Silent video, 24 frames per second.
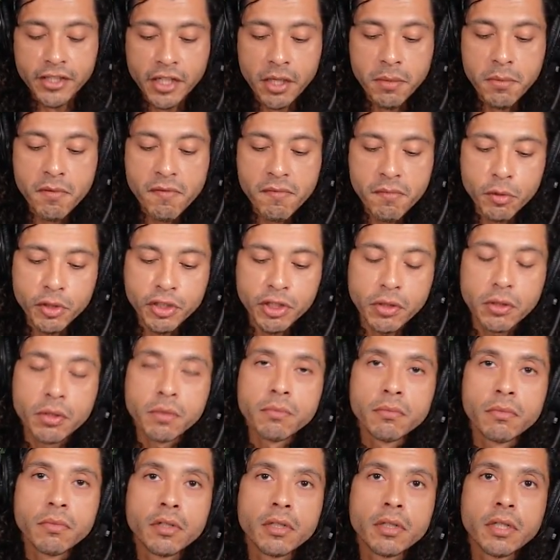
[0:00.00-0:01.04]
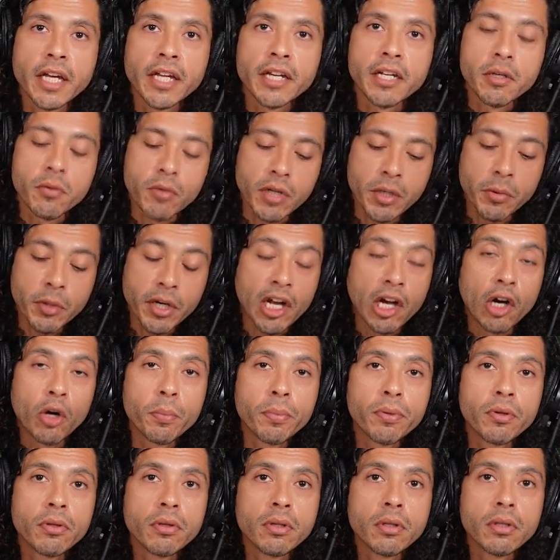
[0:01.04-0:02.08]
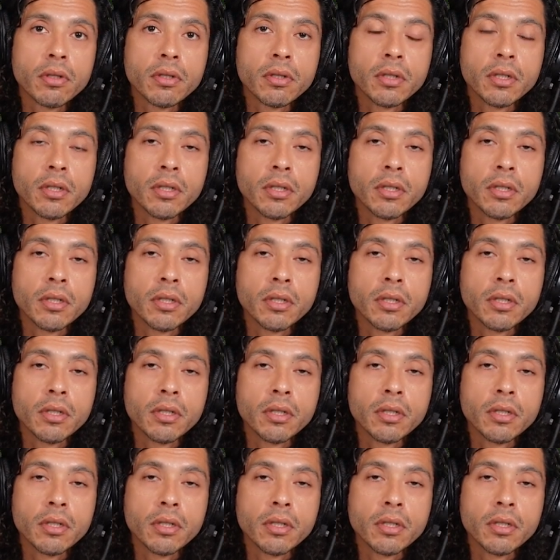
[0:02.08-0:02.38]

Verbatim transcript: And some of them would do them and it would help.